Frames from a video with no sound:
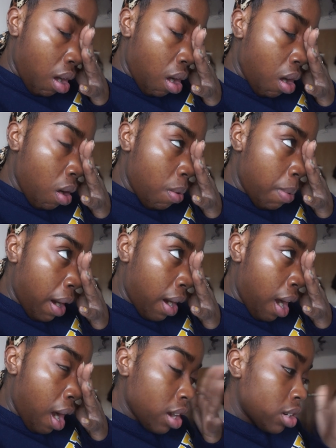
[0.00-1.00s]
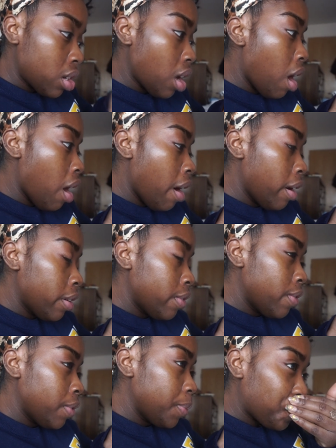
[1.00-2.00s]
oh my gosh
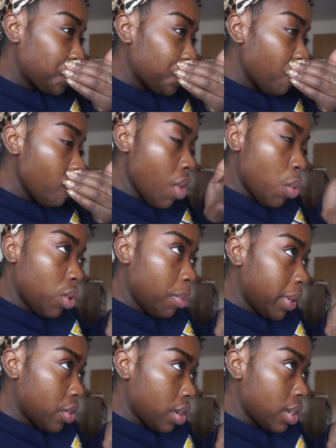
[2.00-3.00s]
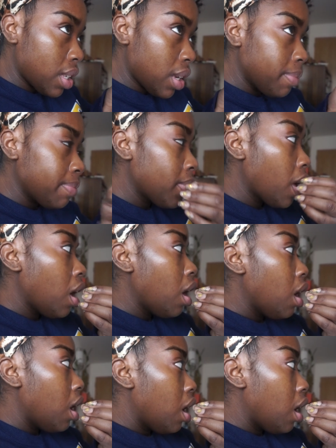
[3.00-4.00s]
of what am i trying to say
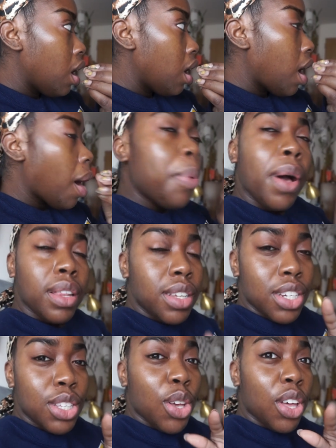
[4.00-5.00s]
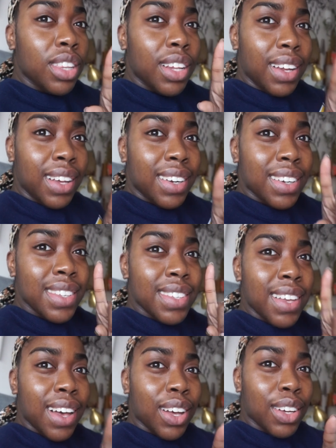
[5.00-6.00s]
apologies on the
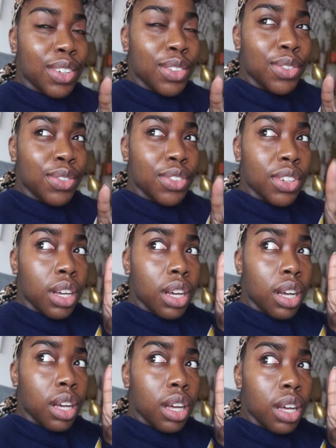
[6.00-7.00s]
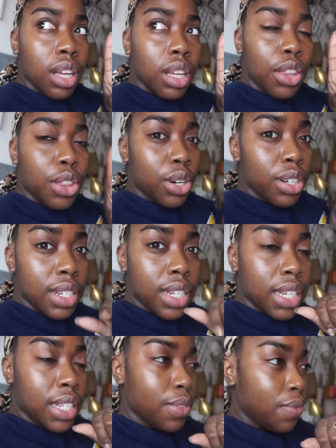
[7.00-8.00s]
lateness of
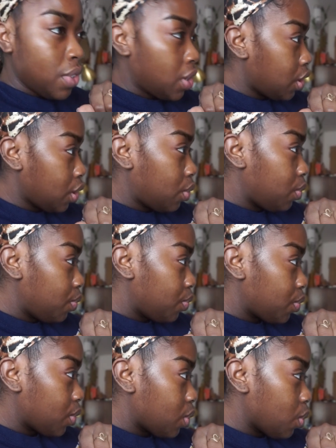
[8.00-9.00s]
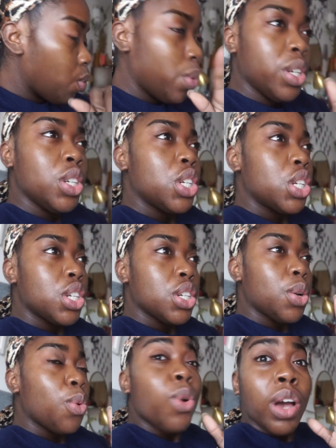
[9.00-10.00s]
thursday's video
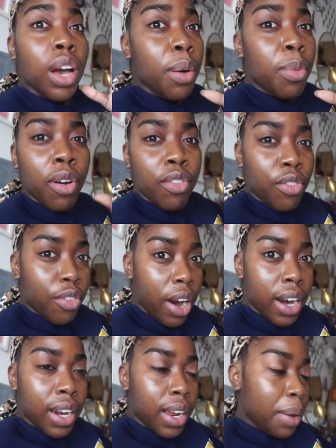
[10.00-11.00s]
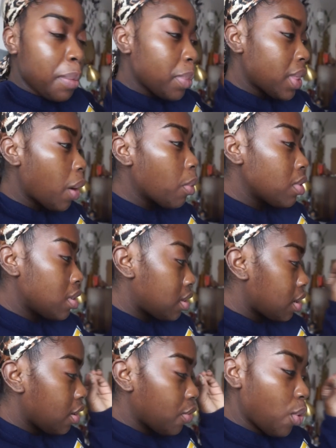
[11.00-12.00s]
which went up on friday but that
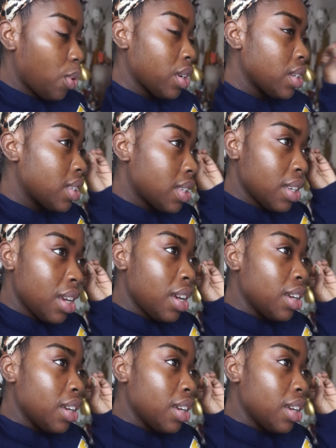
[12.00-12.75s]
was of course